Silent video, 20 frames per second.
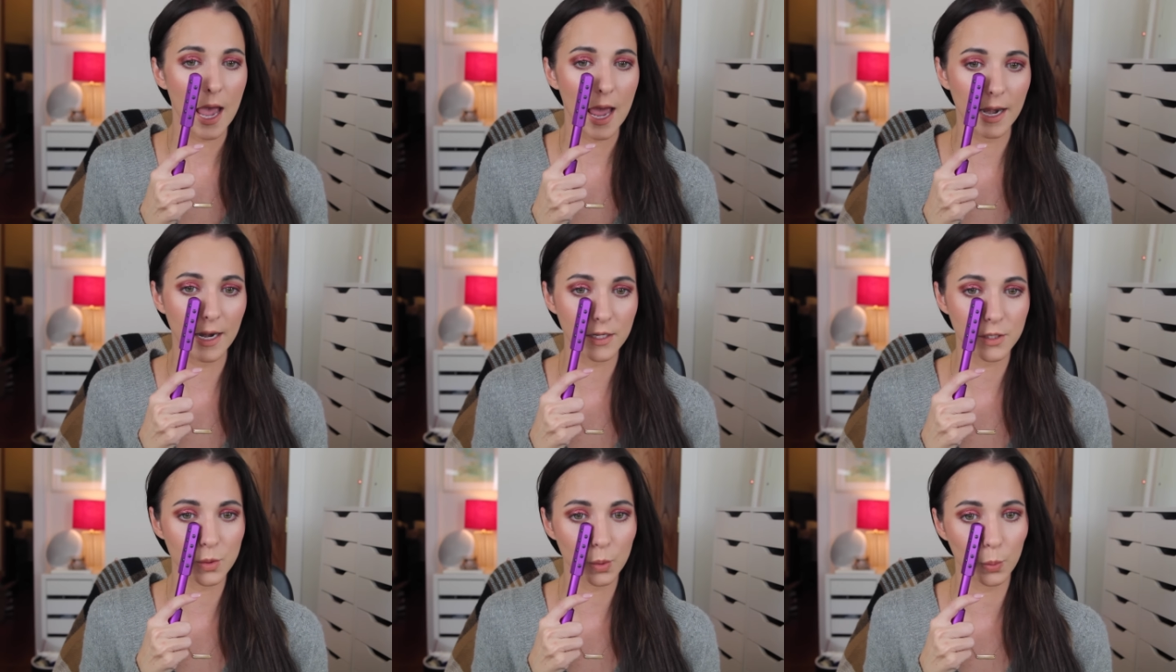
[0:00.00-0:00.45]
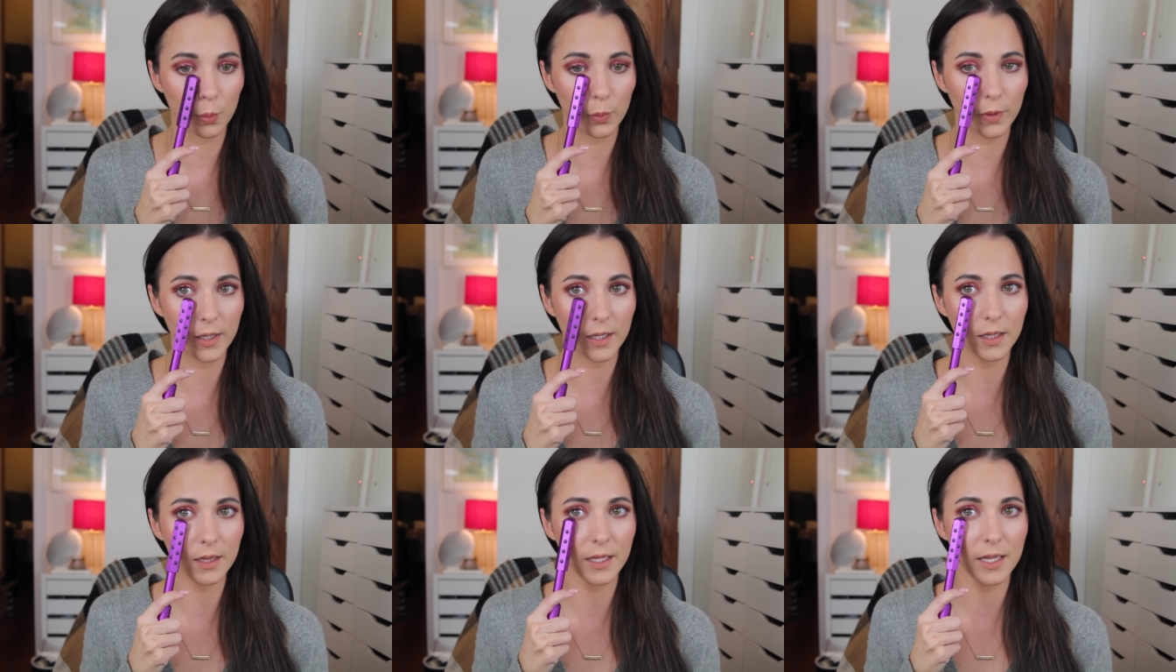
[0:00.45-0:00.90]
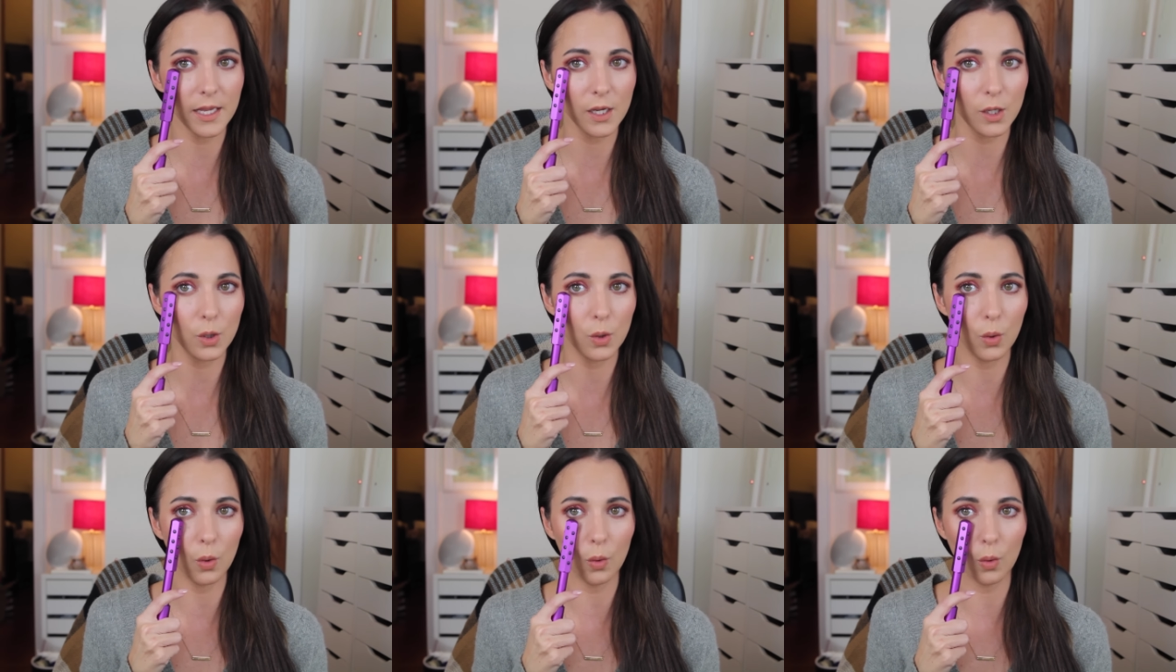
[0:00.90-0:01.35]
and it's
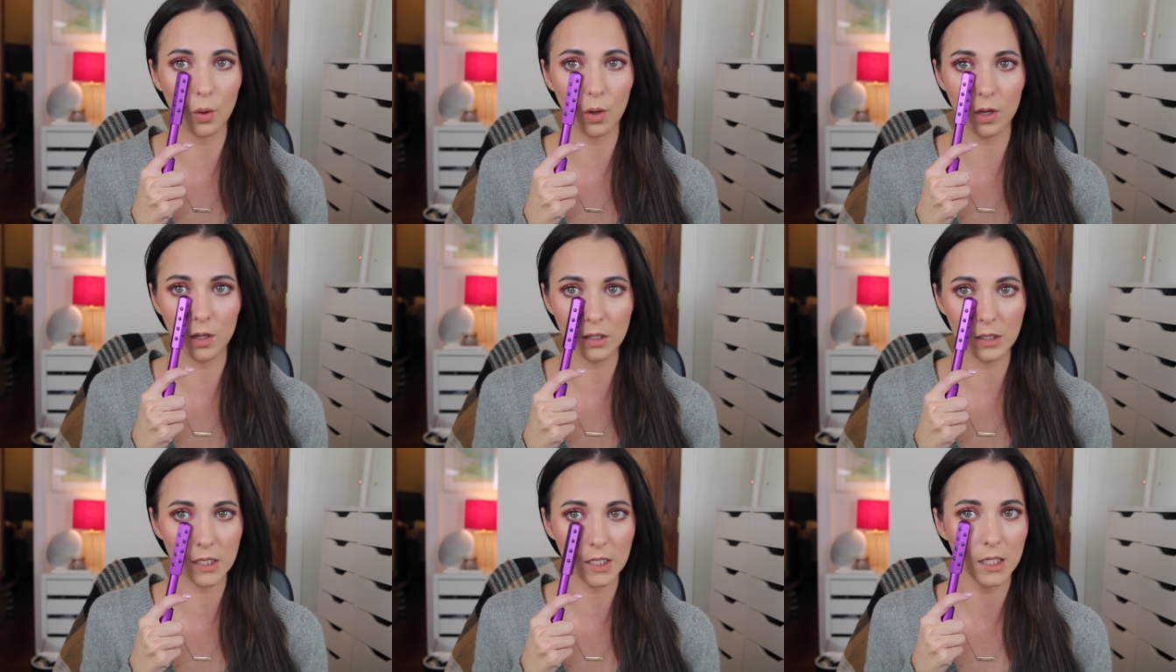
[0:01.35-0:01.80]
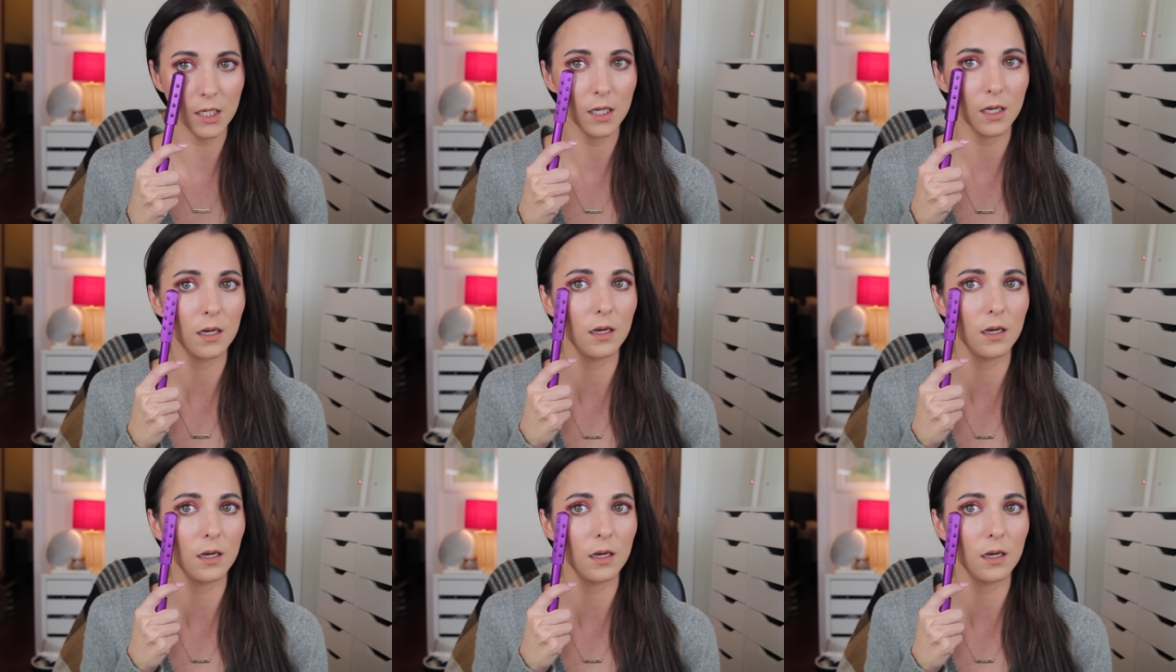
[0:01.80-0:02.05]
really cool,